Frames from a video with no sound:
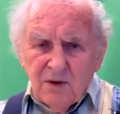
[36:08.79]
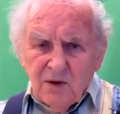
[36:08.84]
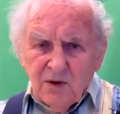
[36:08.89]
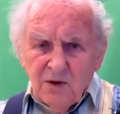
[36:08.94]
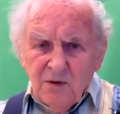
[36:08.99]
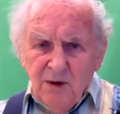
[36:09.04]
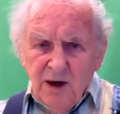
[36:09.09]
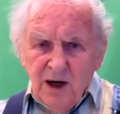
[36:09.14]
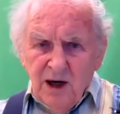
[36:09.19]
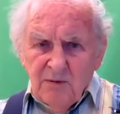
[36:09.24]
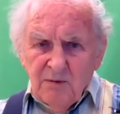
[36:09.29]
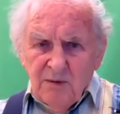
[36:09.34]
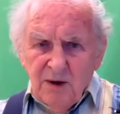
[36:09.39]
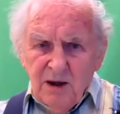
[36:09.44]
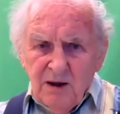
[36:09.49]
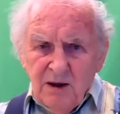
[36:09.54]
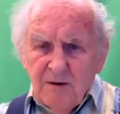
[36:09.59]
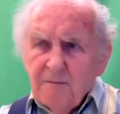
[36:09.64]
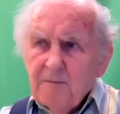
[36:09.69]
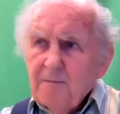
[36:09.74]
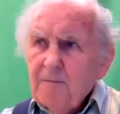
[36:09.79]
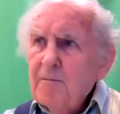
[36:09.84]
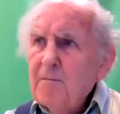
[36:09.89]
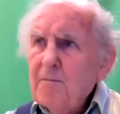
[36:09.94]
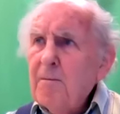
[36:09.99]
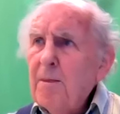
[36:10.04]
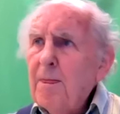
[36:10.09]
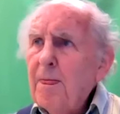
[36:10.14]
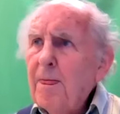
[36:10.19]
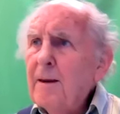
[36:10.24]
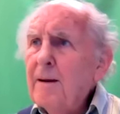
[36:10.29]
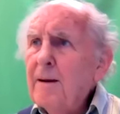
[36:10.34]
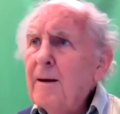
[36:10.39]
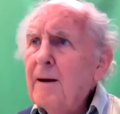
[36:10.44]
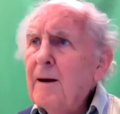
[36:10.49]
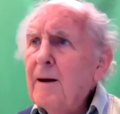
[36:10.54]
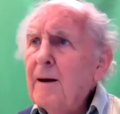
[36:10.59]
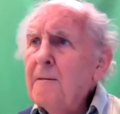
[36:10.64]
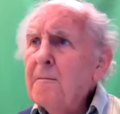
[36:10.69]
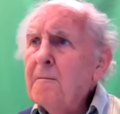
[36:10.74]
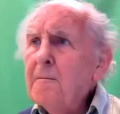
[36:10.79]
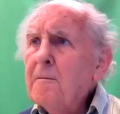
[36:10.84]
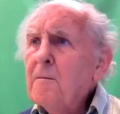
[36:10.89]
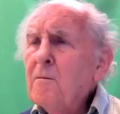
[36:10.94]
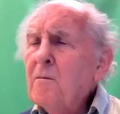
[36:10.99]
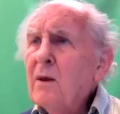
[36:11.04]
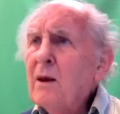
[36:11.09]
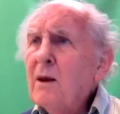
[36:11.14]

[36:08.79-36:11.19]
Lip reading: to remind me. Okay.